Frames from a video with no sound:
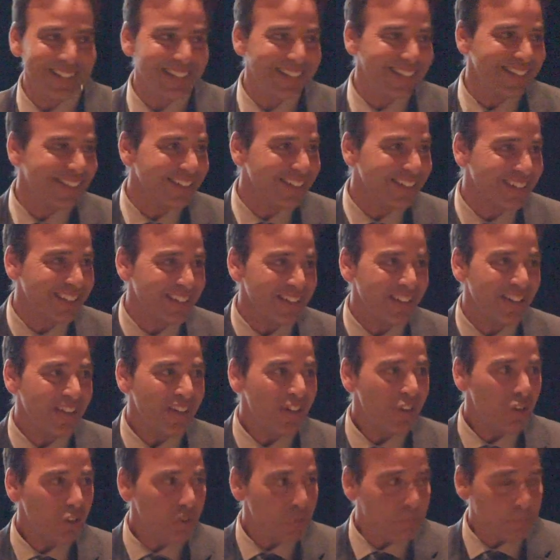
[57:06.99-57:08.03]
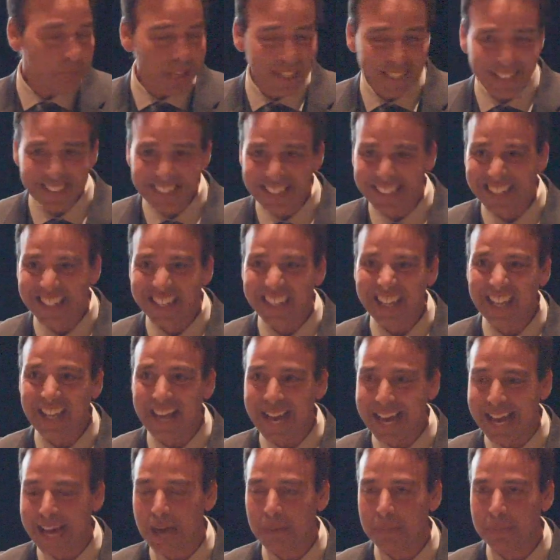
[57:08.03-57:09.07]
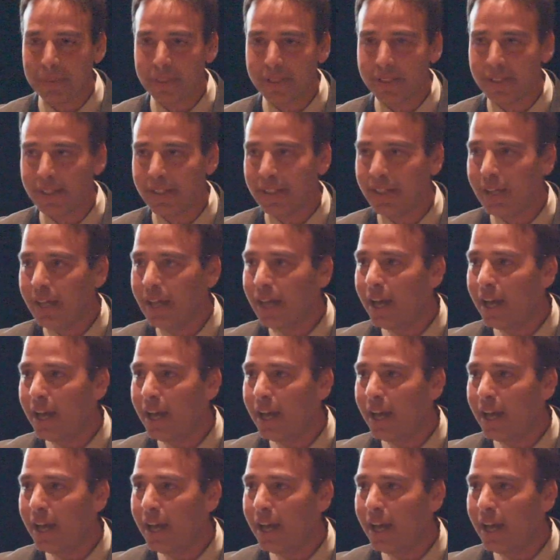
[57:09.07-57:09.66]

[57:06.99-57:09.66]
the scenes who made today happen.